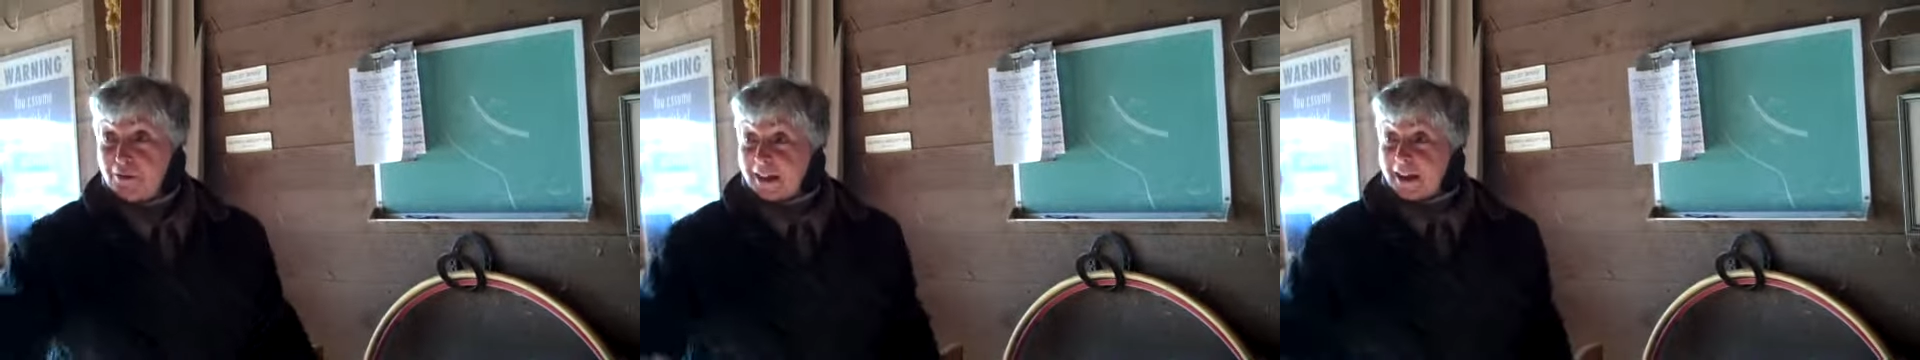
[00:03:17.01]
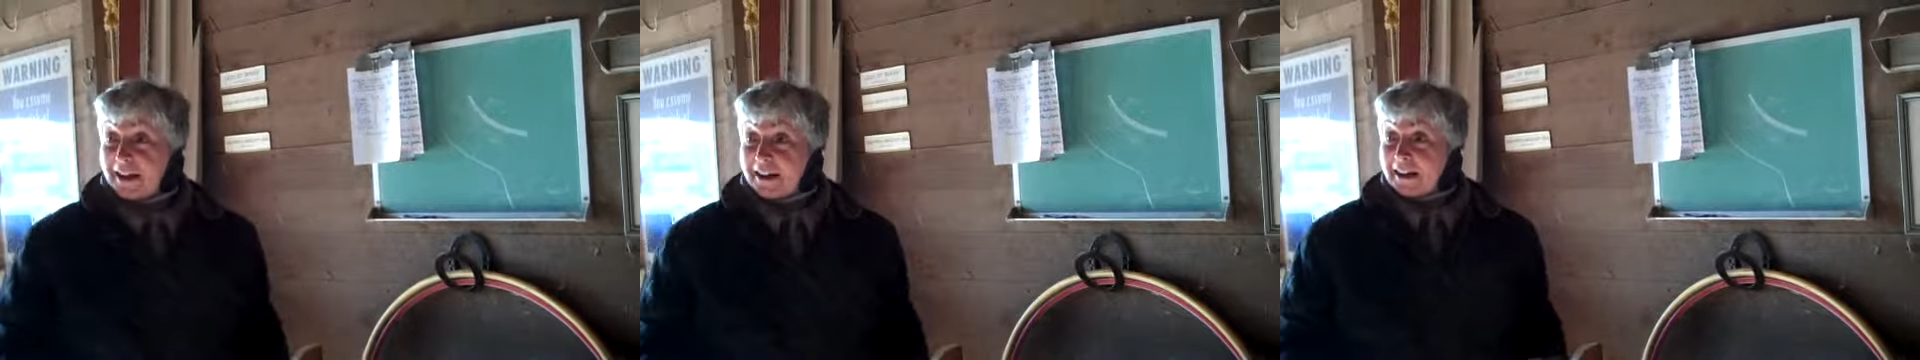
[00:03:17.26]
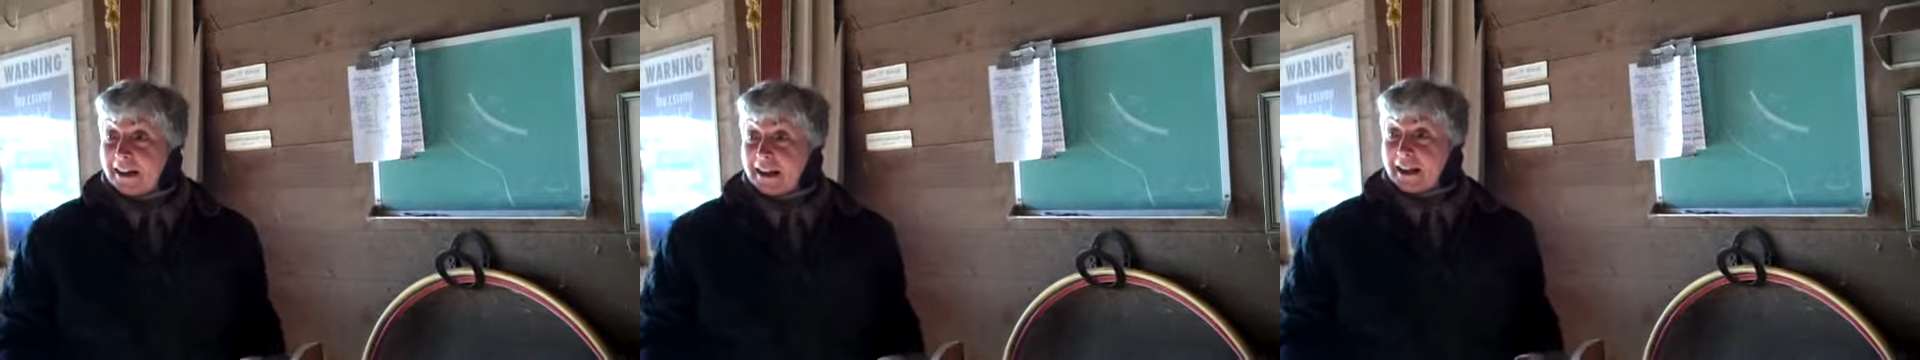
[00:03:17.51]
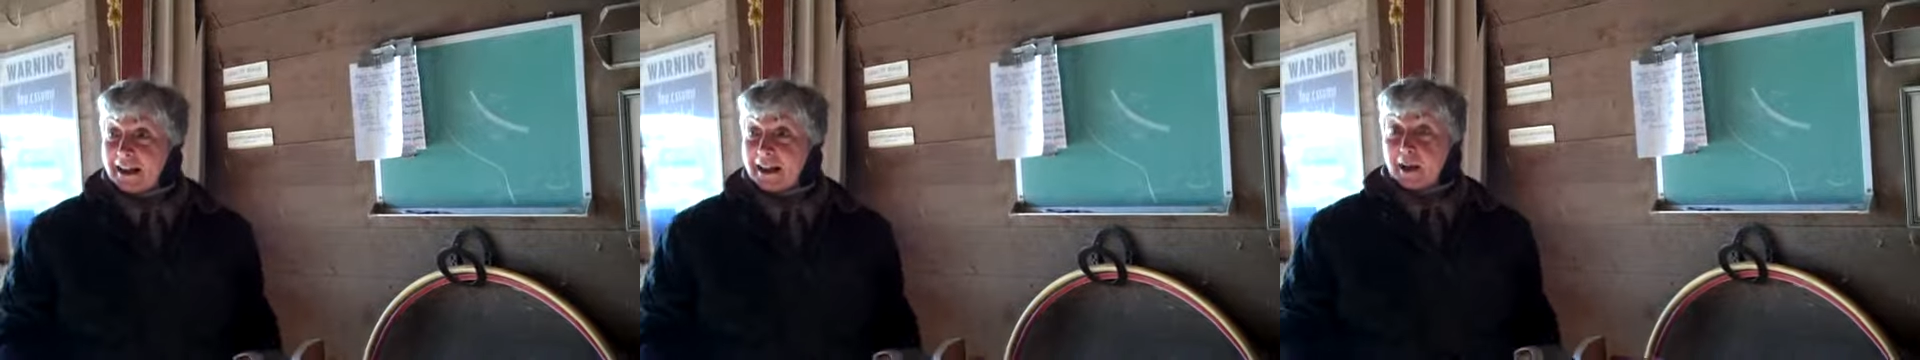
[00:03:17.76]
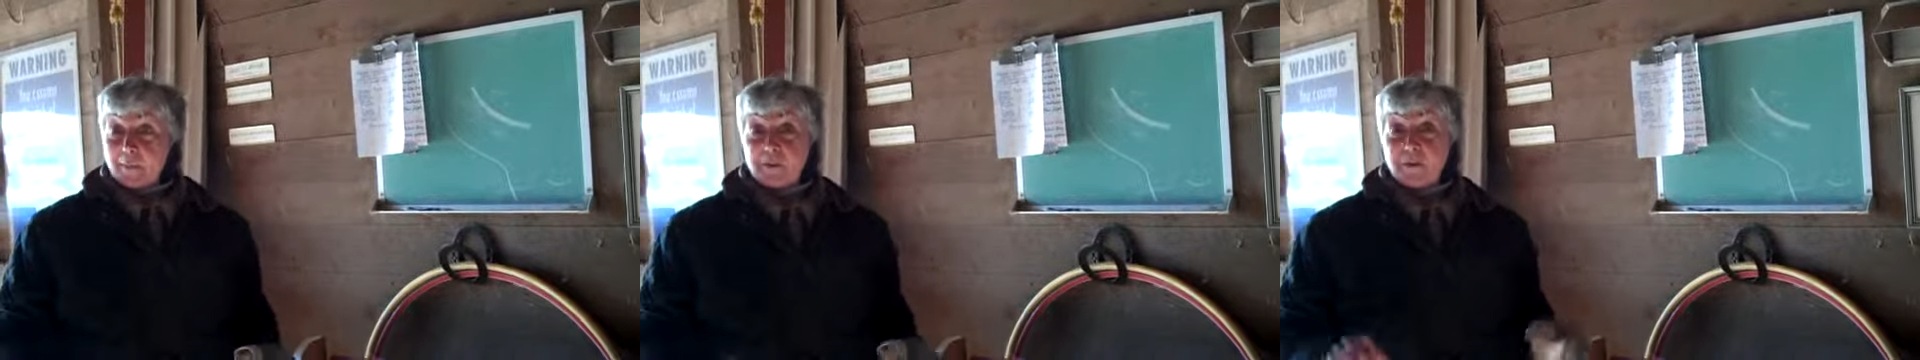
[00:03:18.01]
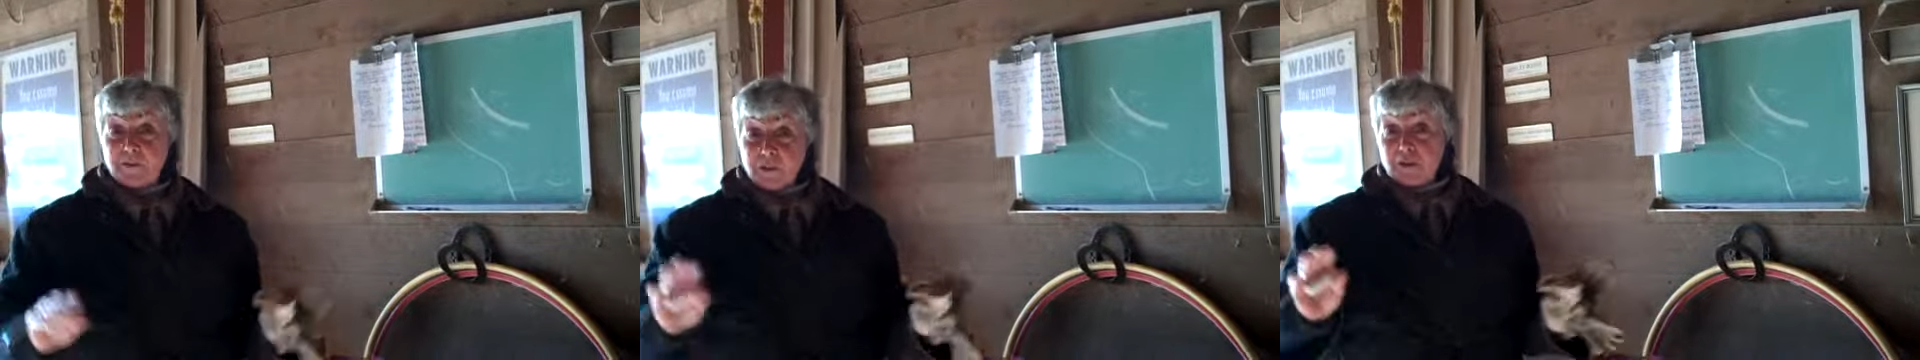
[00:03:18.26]

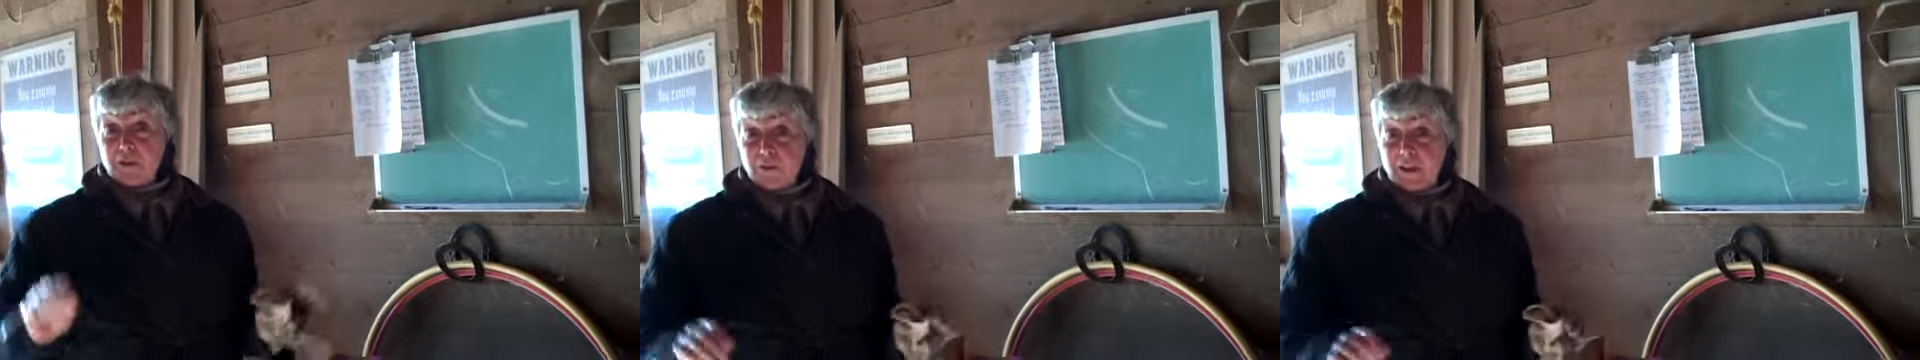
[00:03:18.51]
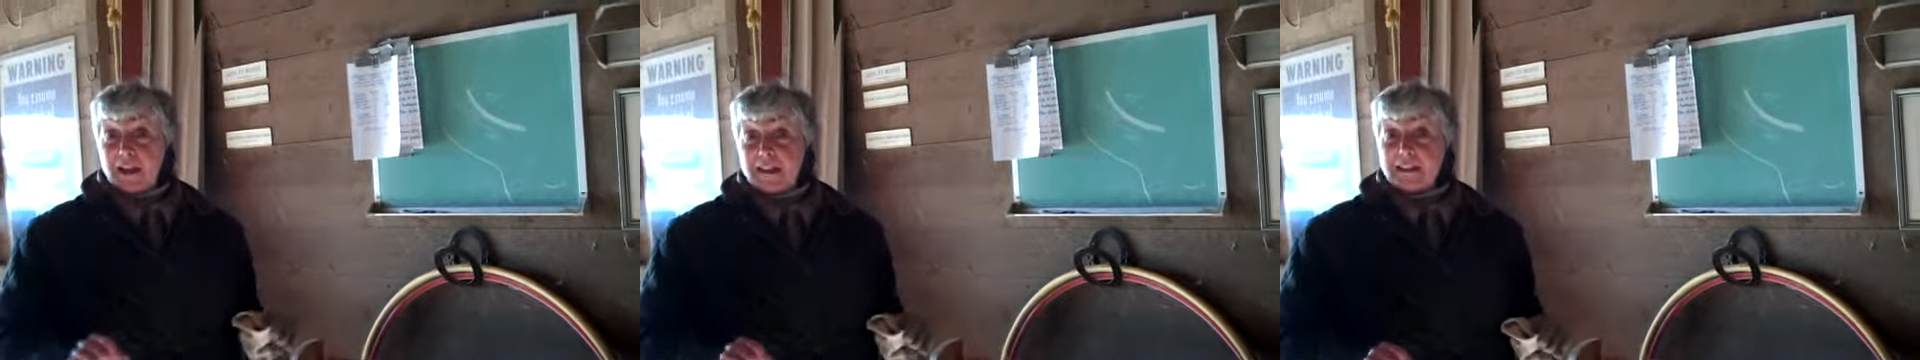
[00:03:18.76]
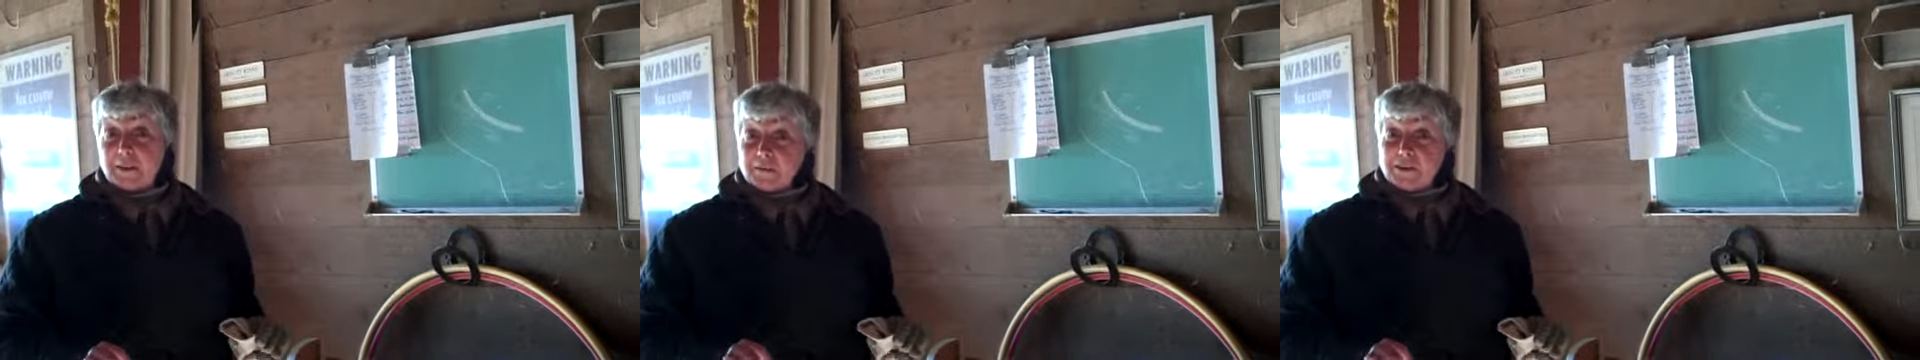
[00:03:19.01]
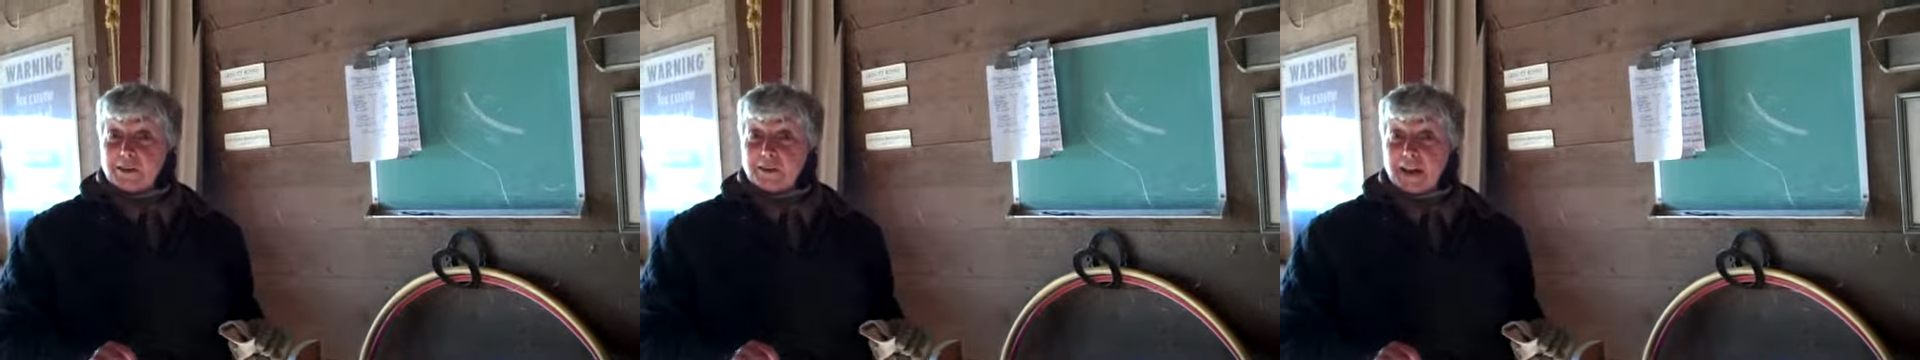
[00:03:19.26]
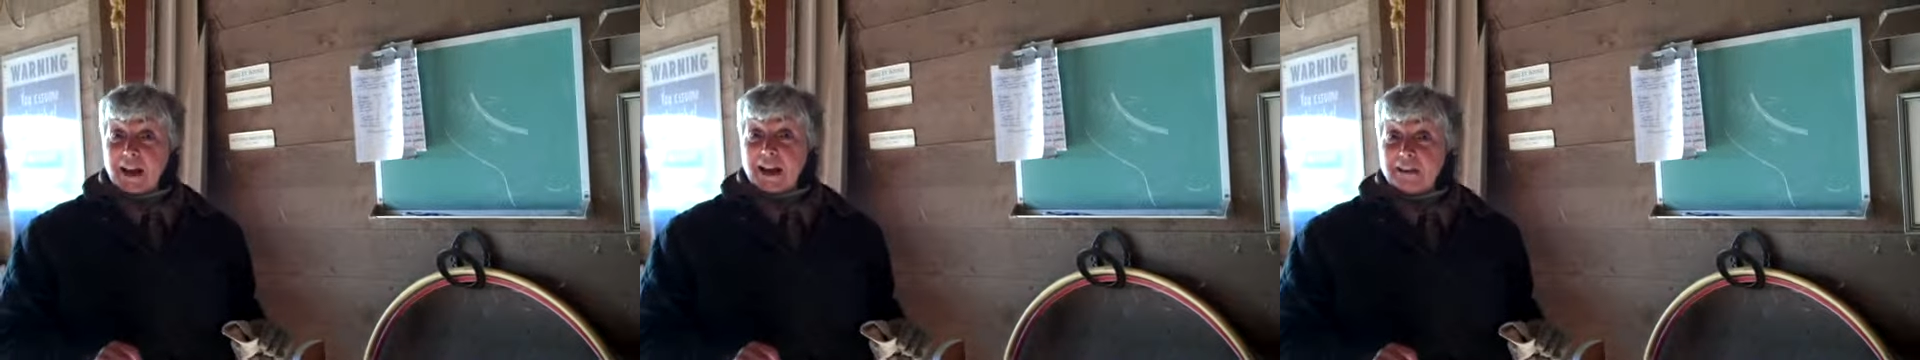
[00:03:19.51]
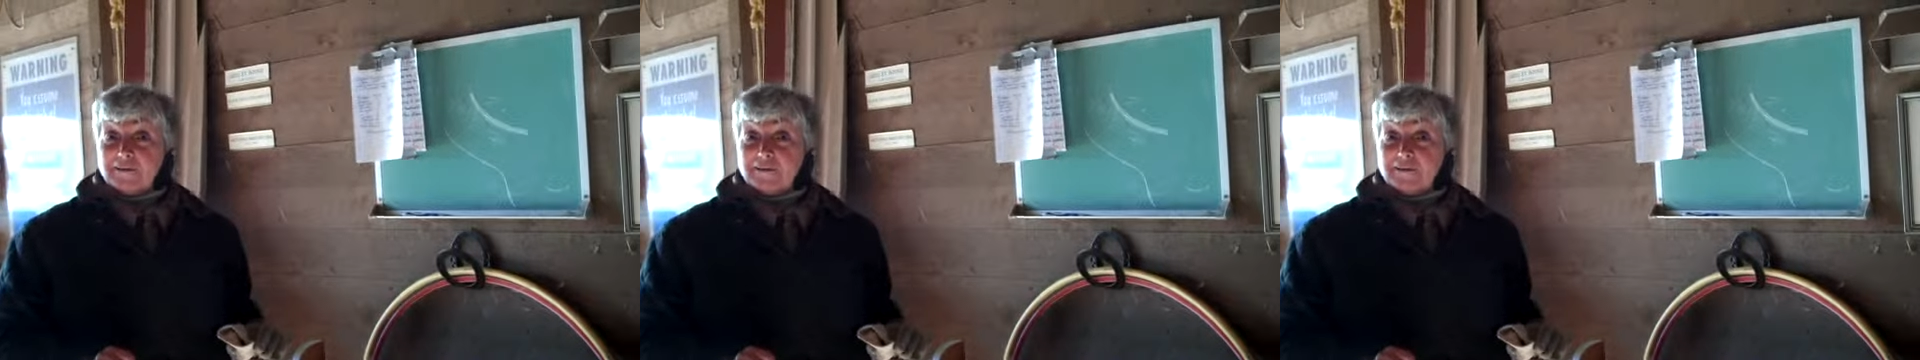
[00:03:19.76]
that, that was okay.